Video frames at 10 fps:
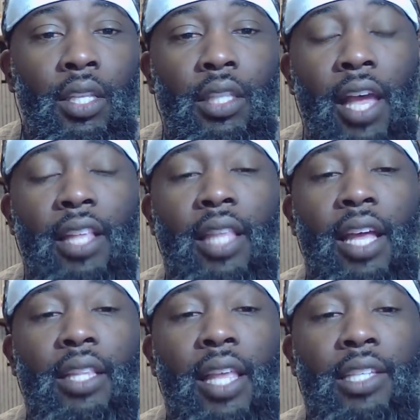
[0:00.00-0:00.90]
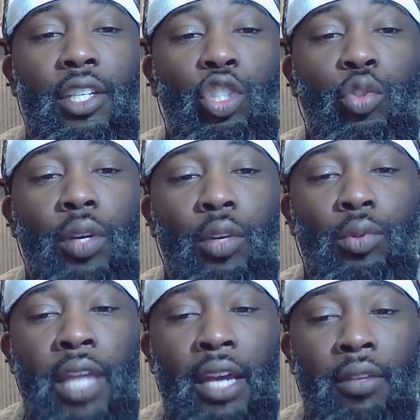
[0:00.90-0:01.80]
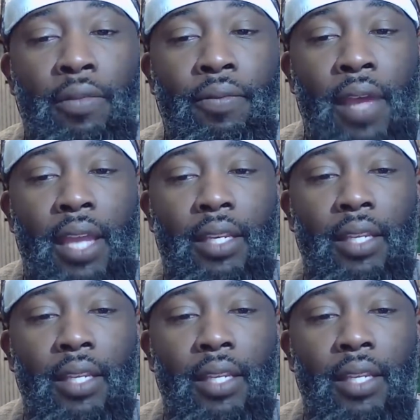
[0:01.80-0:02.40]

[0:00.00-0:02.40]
that's a trickle down effect.